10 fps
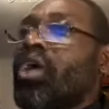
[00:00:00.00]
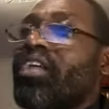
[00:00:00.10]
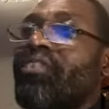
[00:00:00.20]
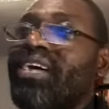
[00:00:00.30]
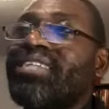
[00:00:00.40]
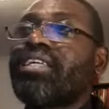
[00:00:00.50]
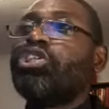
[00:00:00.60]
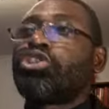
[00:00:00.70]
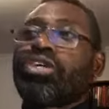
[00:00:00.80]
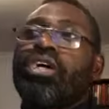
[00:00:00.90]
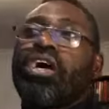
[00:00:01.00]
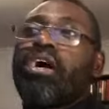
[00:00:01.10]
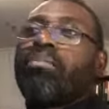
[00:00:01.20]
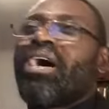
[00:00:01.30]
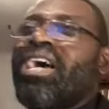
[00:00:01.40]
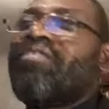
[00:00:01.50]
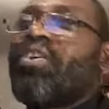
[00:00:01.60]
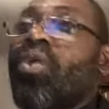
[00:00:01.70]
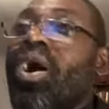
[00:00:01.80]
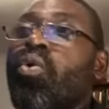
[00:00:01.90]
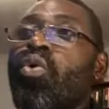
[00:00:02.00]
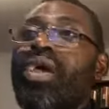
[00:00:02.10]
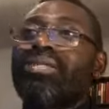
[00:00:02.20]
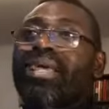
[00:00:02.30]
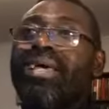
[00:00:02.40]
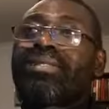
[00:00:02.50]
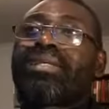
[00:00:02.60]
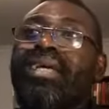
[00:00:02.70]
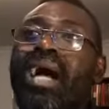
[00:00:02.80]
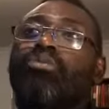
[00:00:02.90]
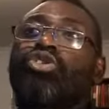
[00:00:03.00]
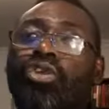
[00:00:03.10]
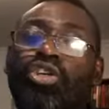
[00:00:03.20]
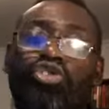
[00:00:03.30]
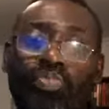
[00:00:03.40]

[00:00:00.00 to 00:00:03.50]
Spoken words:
advantage, but everyone who is hasty comes surely to